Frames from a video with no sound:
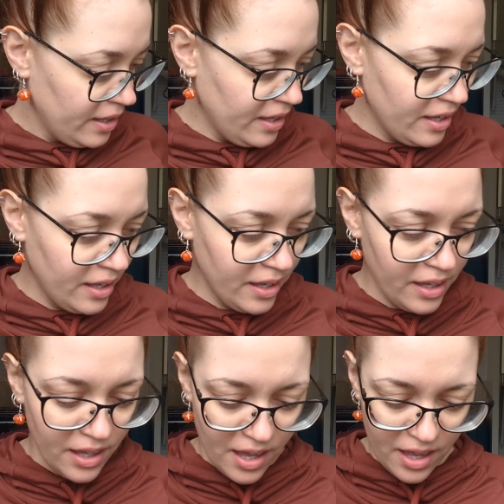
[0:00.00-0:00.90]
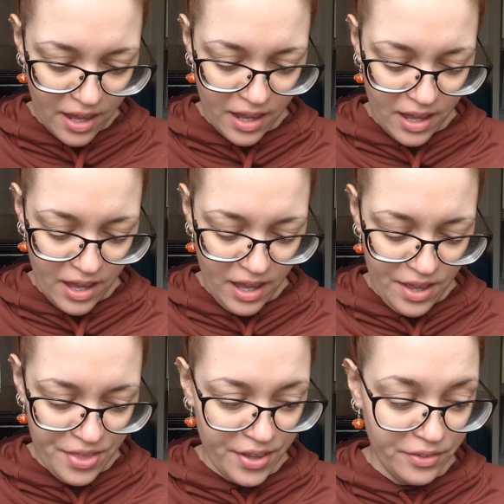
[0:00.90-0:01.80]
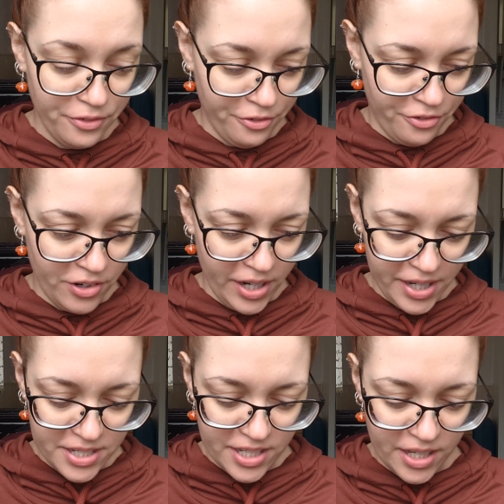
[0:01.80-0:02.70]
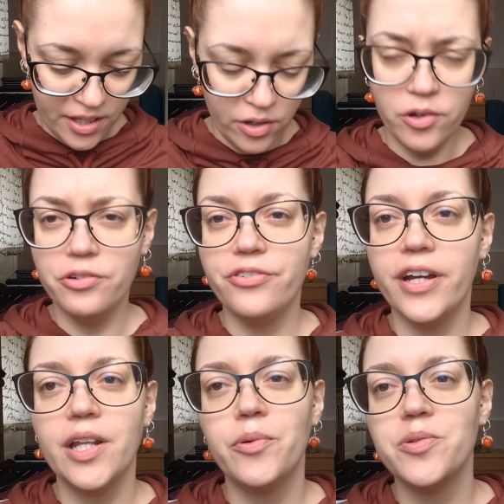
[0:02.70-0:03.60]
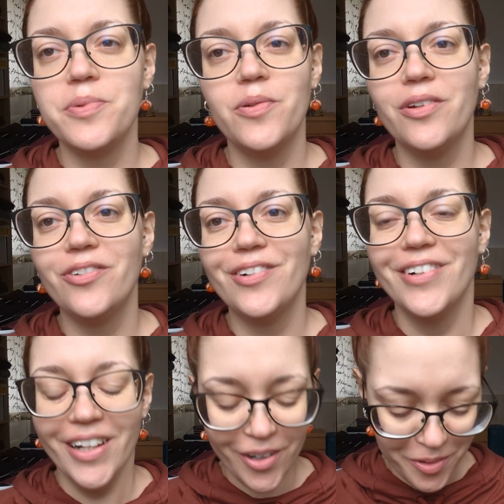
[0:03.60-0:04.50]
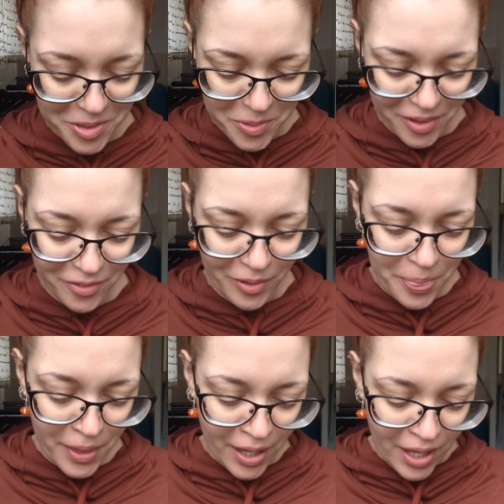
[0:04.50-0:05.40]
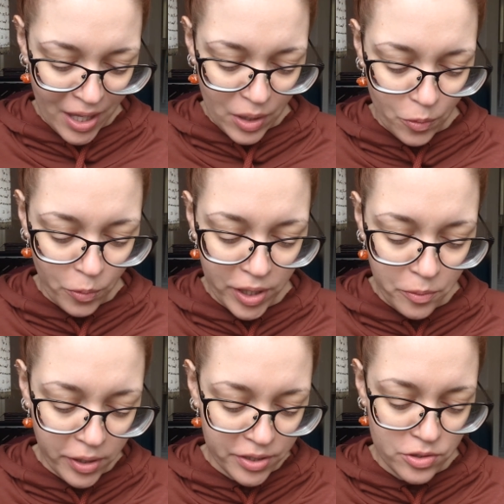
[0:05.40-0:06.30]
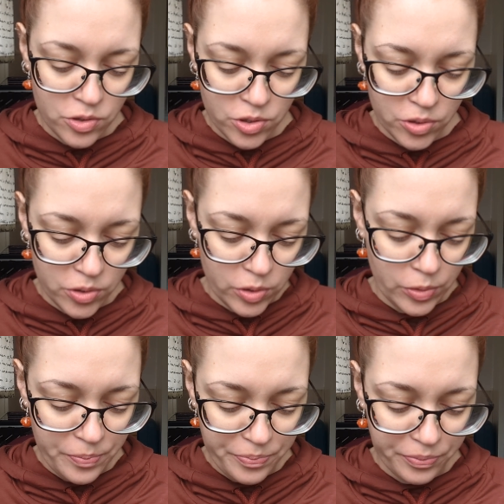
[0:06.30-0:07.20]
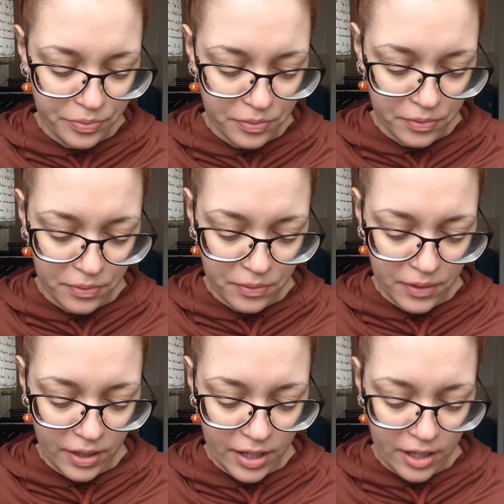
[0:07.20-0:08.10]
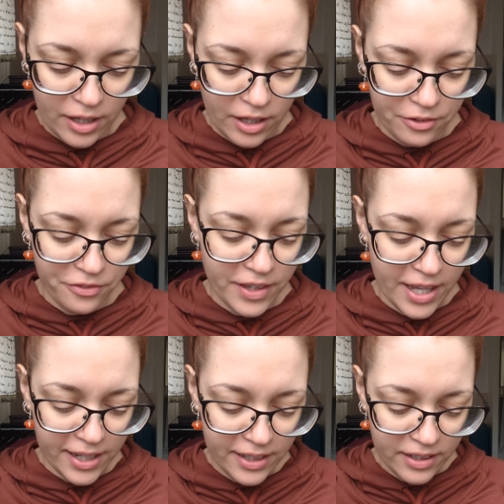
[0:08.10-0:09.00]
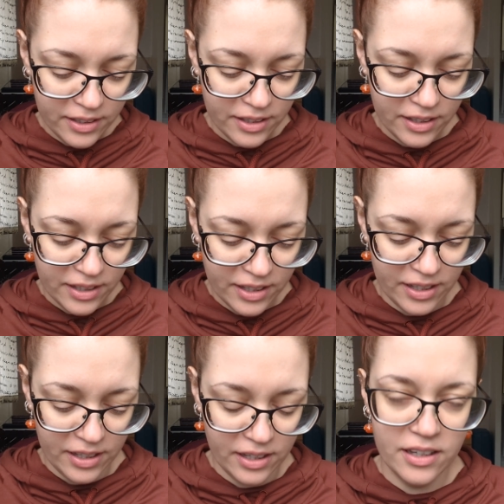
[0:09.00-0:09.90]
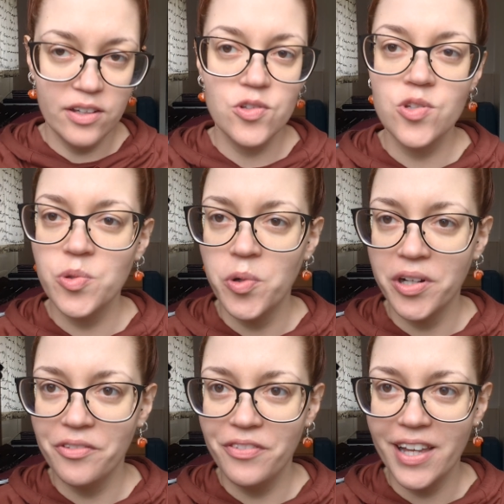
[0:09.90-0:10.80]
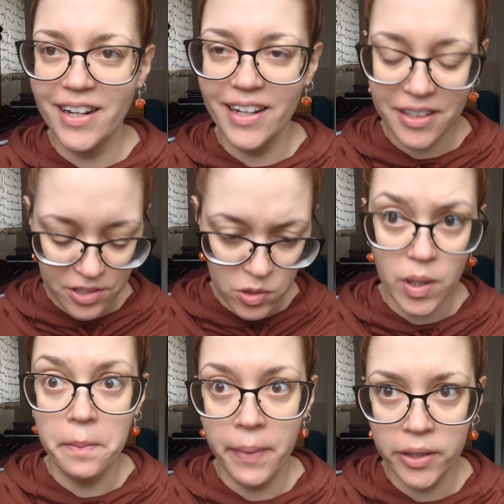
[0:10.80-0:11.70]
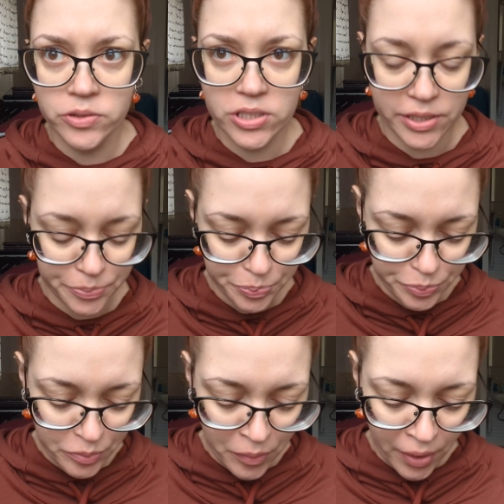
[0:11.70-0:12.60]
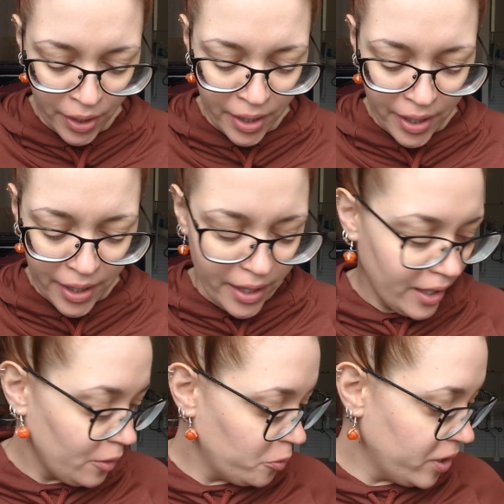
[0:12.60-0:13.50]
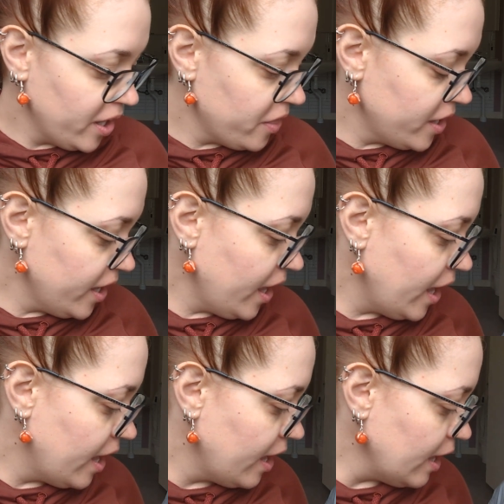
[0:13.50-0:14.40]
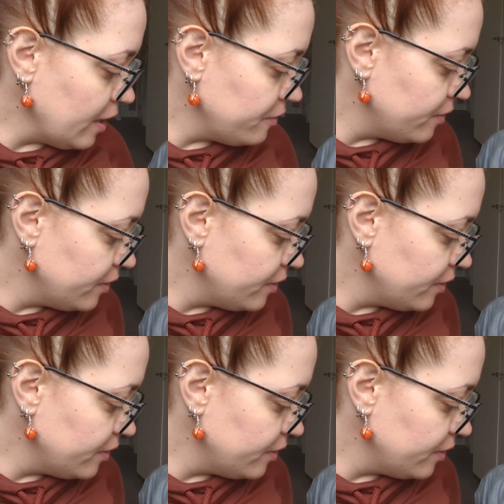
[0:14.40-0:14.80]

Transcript: And then Friday was beautiful. Oh, it was wonderful. We went to a fjäll, Zornfjället, so a mountain, where they have